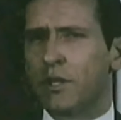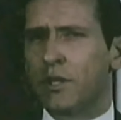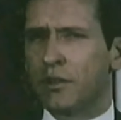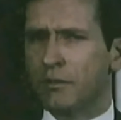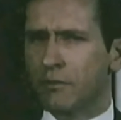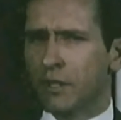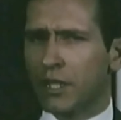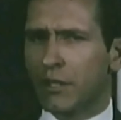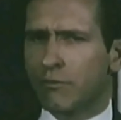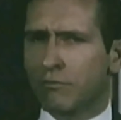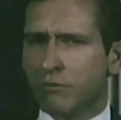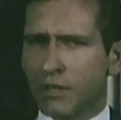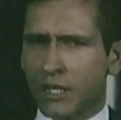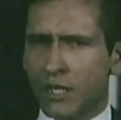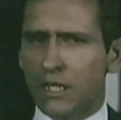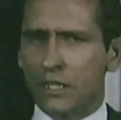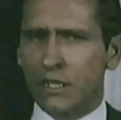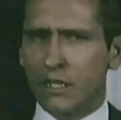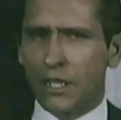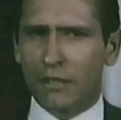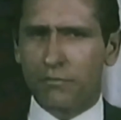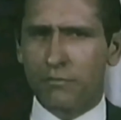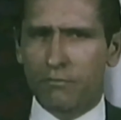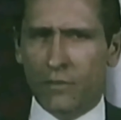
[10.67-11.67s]
What you're about to
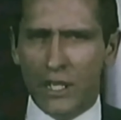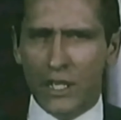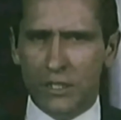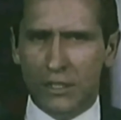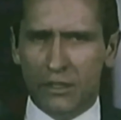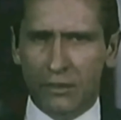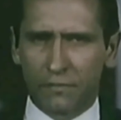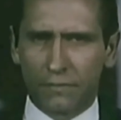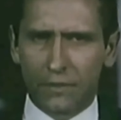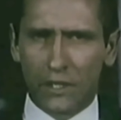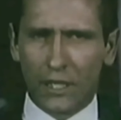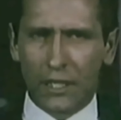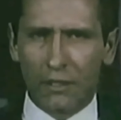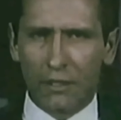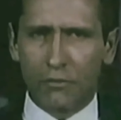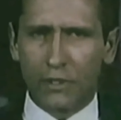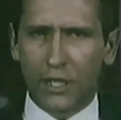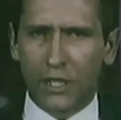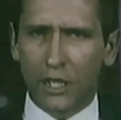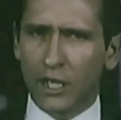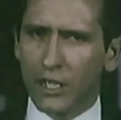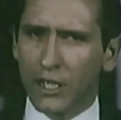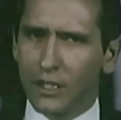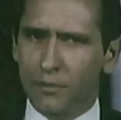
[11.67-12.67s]
see will
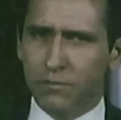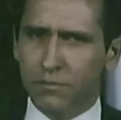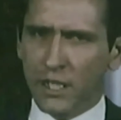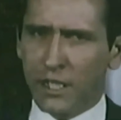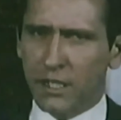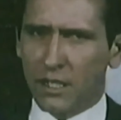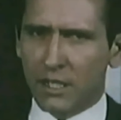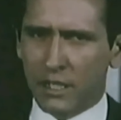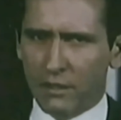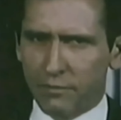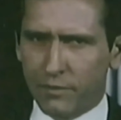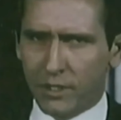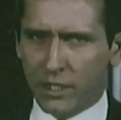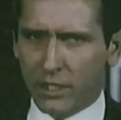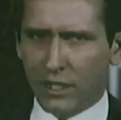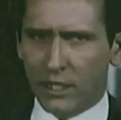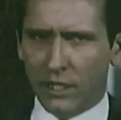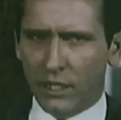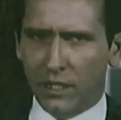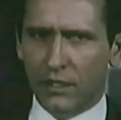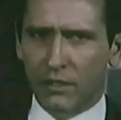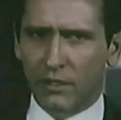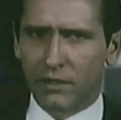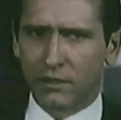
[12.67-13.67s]
explain what we
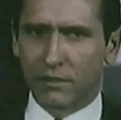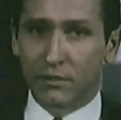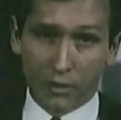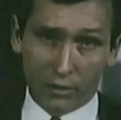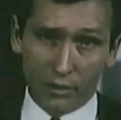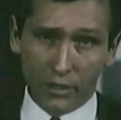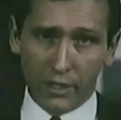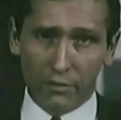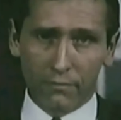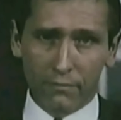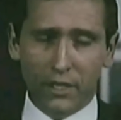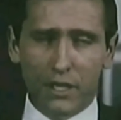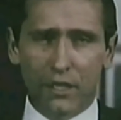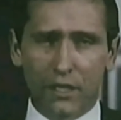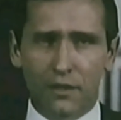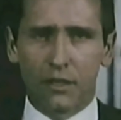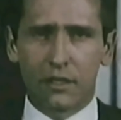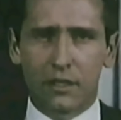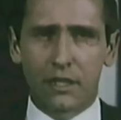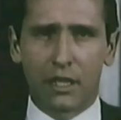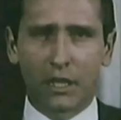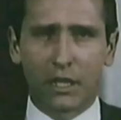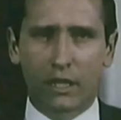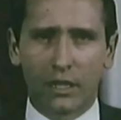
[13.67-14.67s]
do, how we
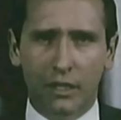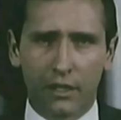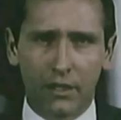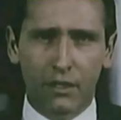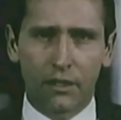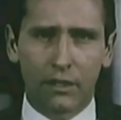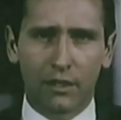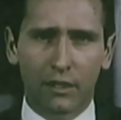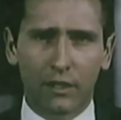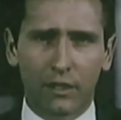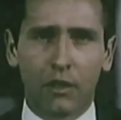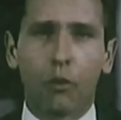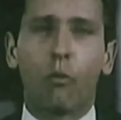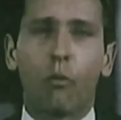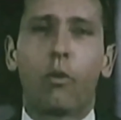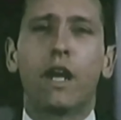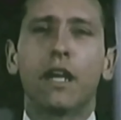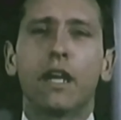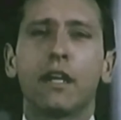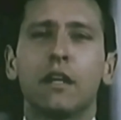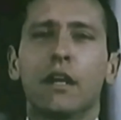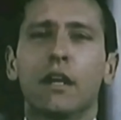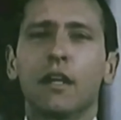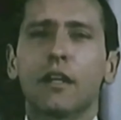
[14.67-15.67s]
do it,
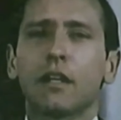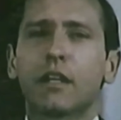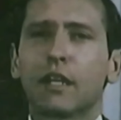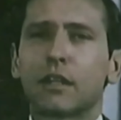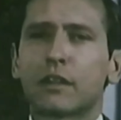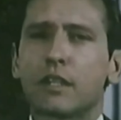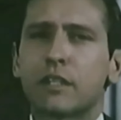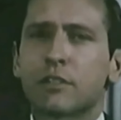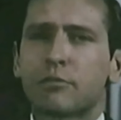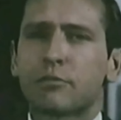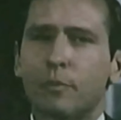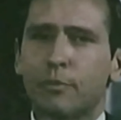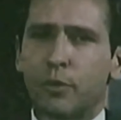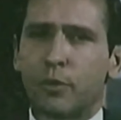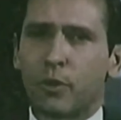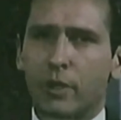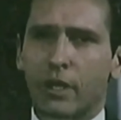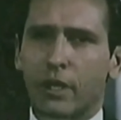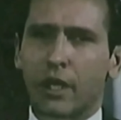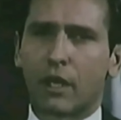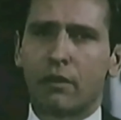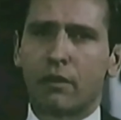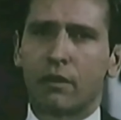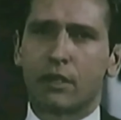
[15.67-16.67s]
and give you a general
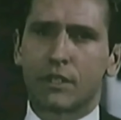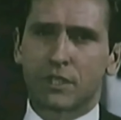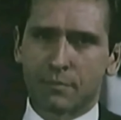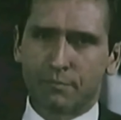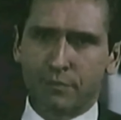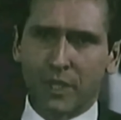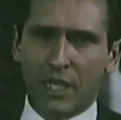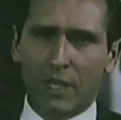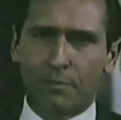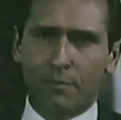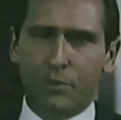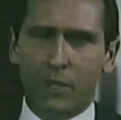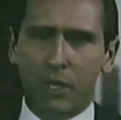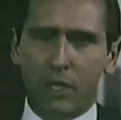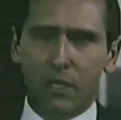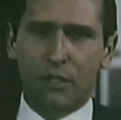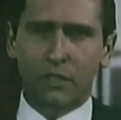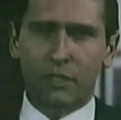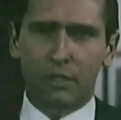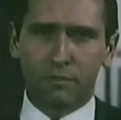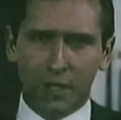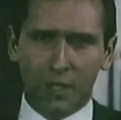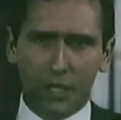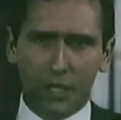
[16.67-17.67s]
idea of what our channel is